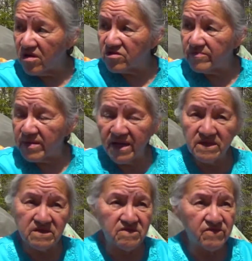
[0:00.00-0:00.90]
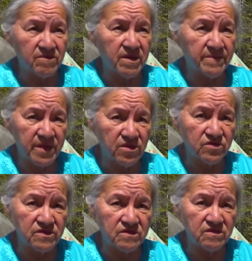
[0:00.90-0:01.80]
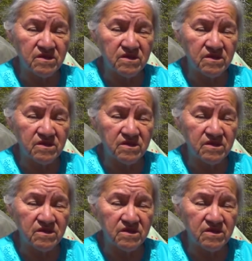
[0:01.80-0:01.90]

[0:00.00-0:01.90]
how to plant from my parents,